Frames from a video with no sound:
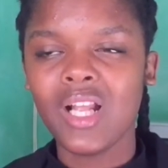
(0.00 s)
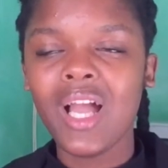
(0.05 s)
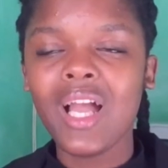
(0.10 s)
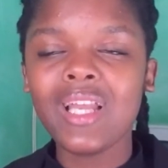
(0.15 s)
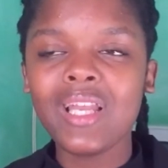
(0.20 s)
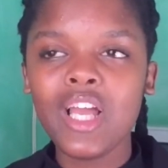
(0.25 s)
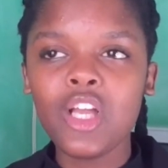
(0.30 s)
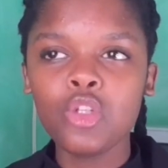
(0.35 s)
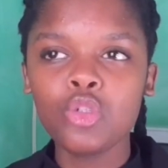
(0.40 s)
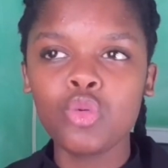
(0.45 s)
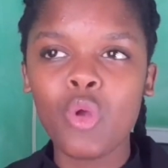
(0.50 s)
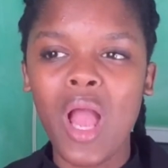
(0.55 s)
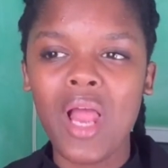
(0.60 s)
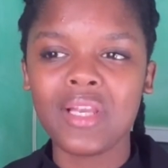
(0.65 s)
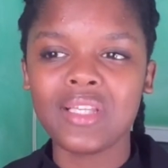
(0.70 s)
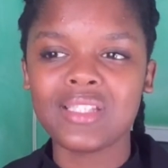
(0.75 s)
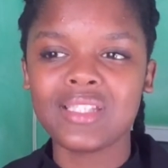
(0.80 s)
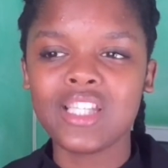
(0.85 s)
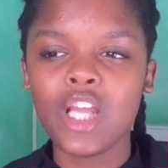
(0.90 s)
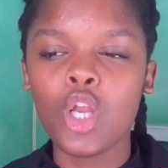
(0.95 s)
I like to
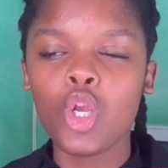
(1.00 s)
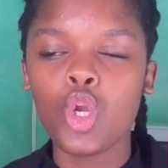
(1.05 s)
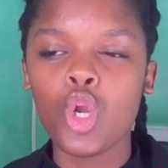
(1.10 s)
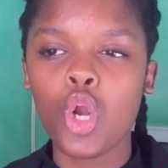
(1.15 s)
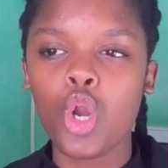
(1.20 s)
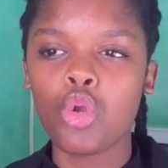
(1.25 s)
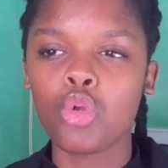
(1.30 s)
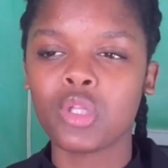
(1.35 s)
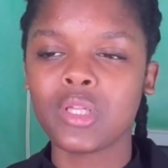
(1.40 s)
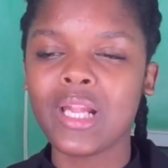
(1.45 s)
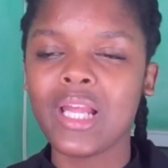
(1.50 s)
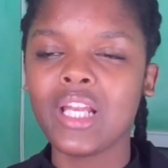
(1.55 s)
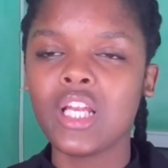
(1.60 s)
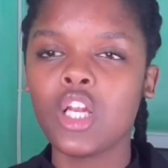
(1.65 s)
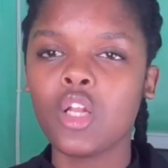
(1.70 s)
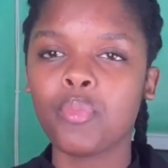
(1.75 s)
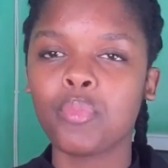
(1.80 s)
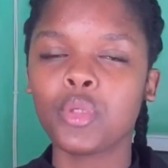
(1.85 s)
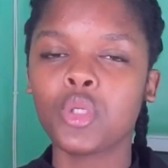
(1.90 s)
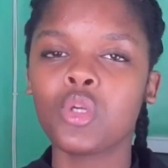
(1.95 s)
understand
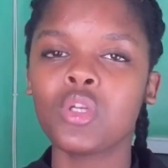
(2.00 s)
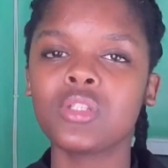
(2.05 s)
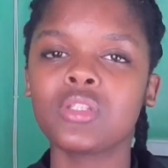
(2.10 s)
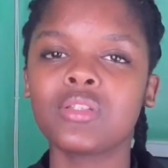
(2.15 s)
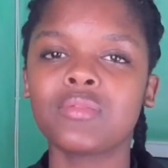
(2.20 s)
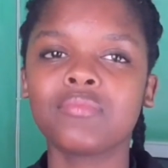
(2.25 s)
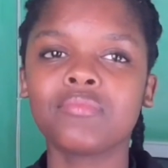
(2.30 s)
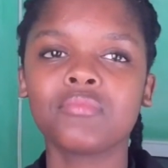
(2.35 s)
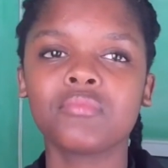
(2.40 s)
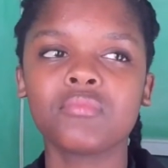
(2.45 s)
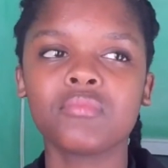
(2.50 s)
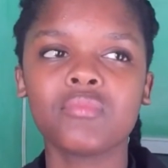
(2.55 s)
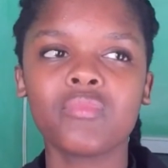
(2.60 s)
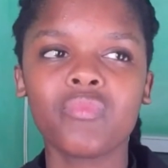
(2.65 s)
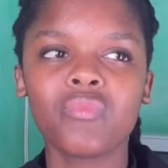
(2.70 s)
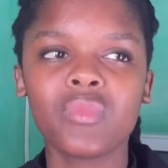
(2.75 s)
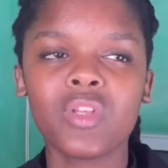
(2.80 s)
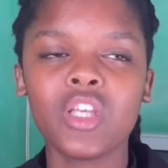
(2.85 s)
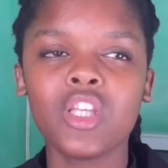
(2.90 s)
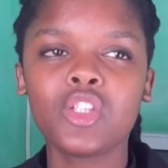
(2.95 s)
because
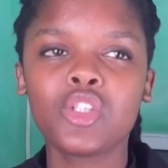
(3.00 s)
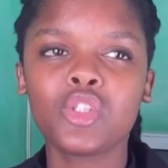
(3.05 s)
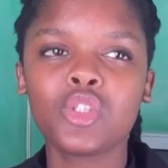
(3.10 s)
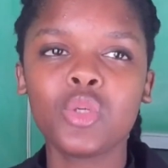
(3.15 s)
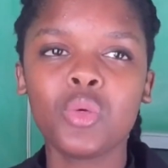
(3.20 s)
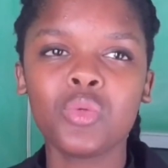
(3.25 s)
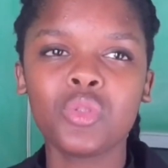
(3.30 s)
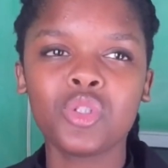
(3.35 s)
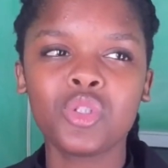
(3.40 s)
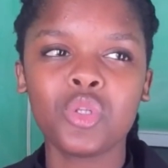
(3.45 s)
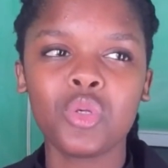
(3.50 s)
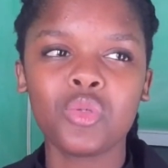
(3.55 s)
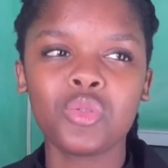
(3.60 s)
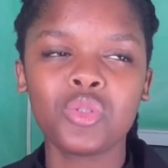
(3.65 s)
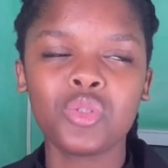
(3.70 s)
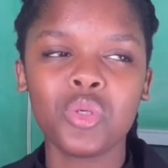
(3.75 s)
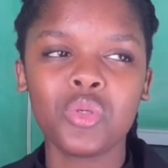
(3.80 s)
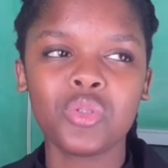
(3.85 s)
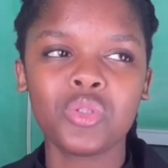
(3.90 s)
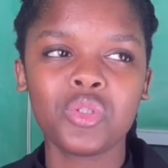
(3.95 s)
it's so
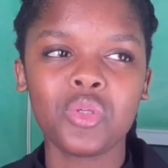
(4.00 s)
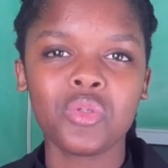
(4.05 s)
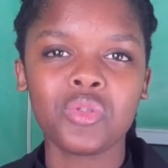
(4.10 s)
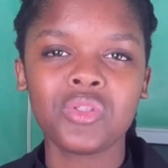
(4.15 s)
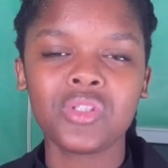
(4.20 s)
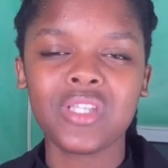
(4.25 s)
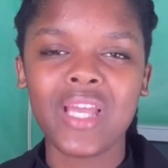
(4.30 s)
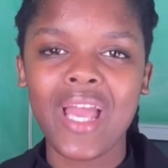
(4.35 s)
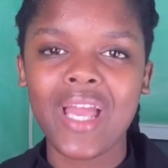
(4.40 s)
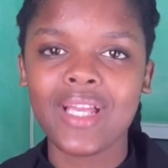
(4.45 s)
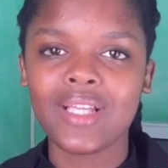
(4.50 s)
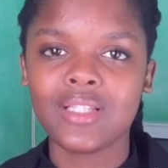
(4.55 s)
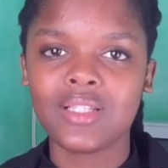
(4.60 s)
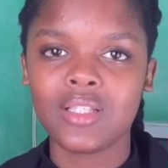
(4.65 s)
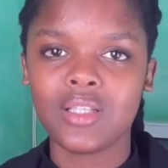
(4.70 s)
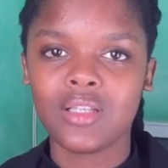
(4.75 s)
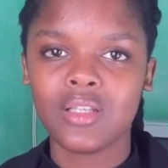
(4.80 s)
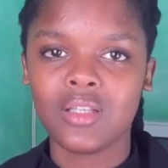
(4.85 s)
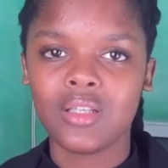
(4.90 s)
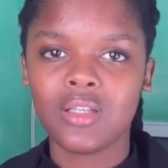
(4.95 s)
sad.
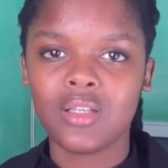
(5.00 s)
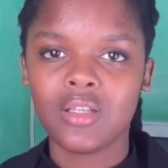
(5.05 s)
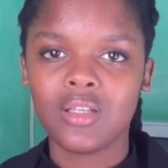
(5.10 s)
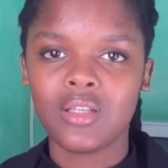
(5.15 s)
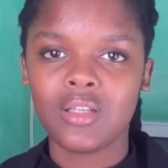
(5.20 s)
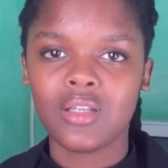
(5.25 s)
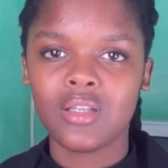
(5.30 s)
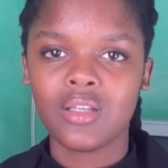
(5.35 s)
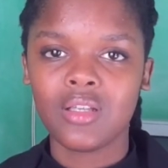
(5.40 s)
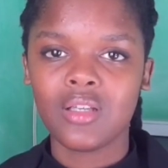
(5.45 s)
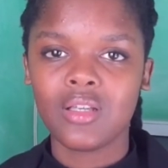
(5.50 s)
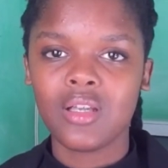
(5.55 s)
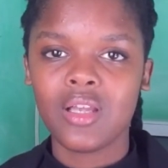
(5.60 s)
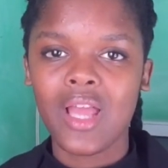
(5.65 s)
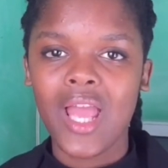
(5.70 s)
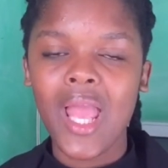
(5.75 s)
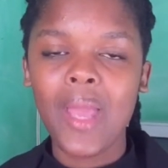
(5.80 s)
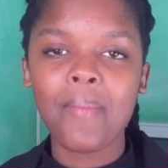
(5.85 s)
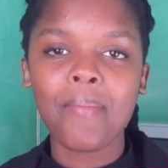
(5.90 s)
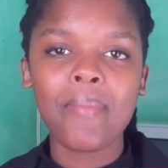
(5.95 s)

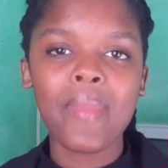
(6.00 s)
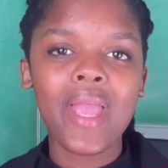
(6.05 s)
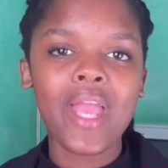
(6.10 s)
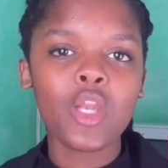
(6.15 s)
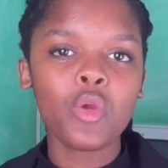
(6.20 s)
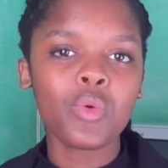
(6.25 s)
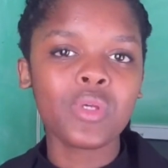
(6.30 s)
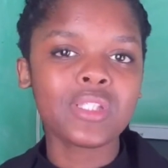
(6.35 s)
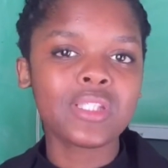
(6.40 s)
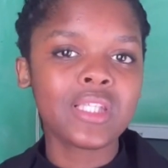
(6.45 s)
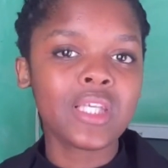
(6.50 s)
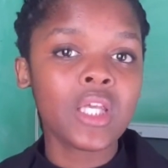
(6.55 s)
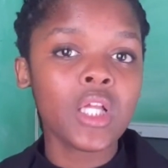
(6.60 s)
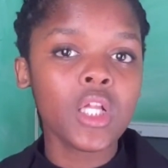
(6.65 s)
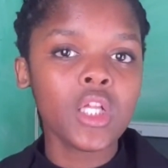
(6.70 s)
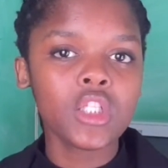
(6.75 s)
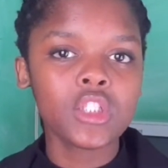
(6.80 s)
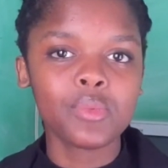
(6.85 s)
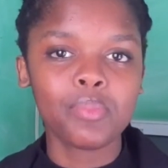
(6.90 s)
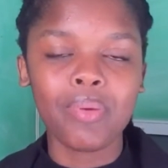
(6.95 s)
A man was
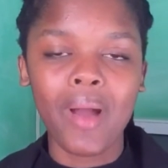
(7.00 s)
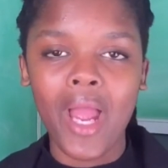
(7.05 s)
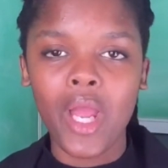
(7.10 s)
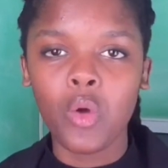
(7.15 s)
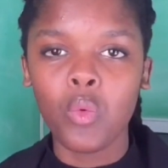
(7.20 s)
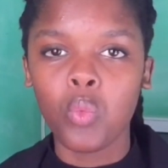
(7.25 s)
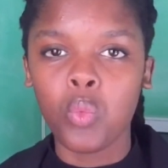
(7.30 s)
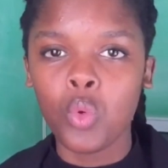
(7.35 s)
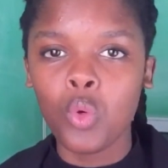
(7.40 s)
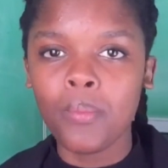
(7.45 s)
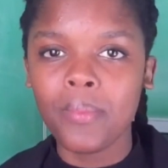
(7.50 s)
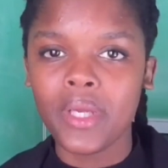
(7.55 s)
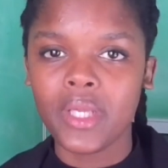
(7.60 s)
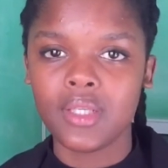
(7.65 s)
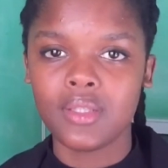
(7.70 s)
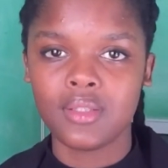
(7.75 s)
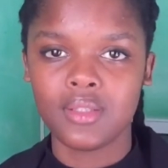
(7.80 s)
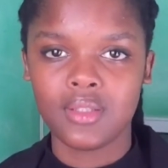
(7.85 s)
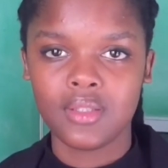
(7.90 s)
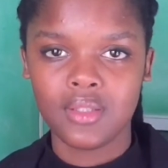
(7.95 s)
killed by a
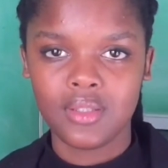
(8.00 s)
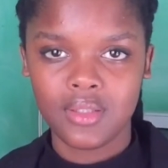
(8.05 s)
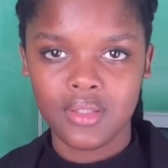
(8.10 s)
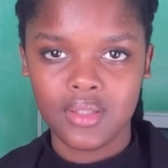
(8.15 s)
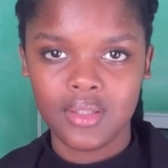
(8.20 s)
woman.